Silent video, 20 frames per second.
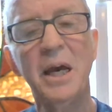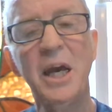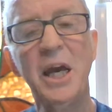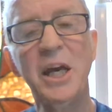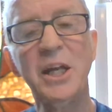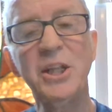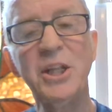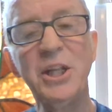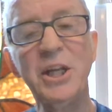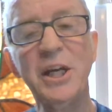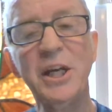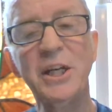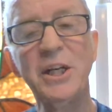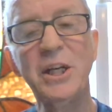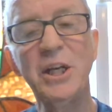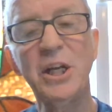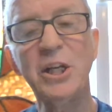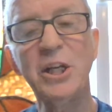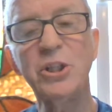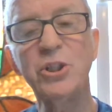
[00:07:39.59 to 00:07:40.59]
And
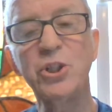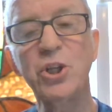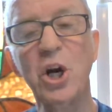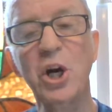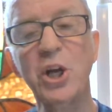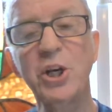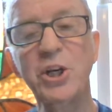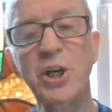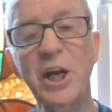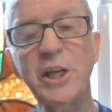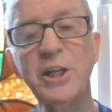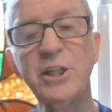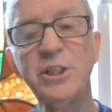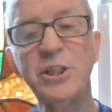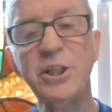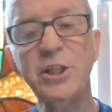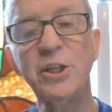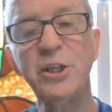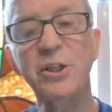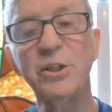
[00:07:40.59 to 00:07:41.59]
then in John
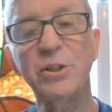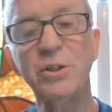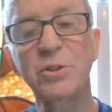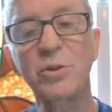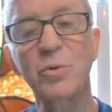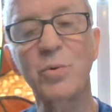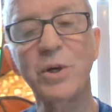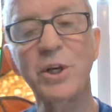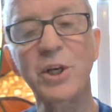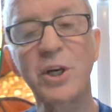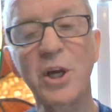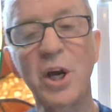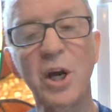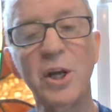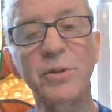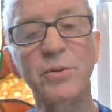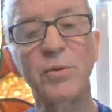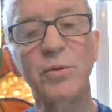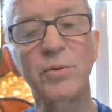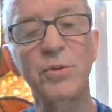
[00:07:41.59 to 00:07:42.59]

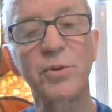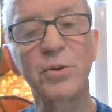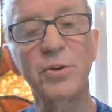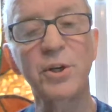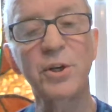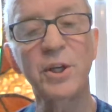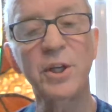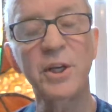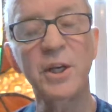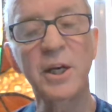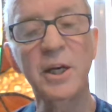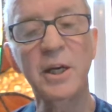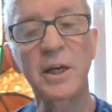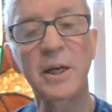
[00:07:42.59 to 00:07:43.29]
19:29-30,